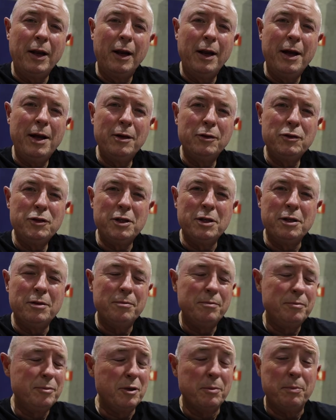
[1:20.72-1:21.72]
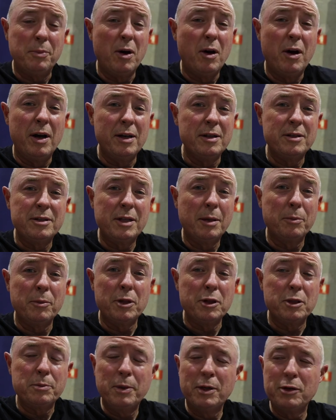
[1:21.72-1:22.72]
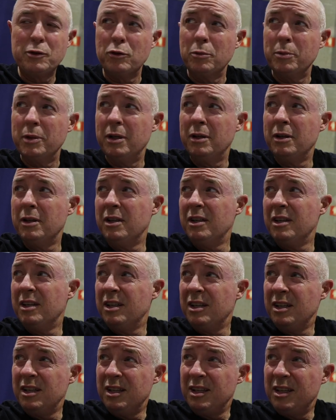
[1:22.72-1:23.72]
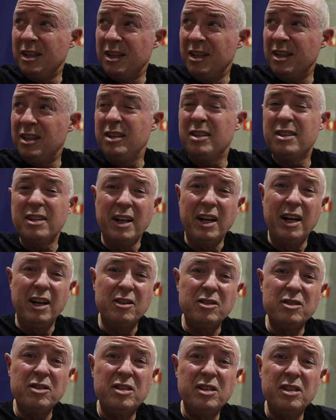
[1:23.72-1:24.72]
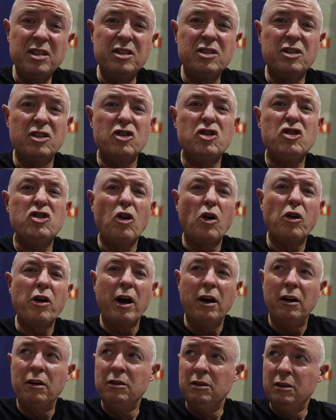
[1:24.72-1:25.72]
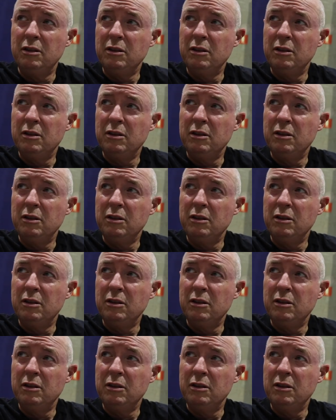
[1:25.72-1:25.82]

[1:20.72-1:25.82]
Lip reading: A lounge in Dubai is something special, but this lounge is a shocker.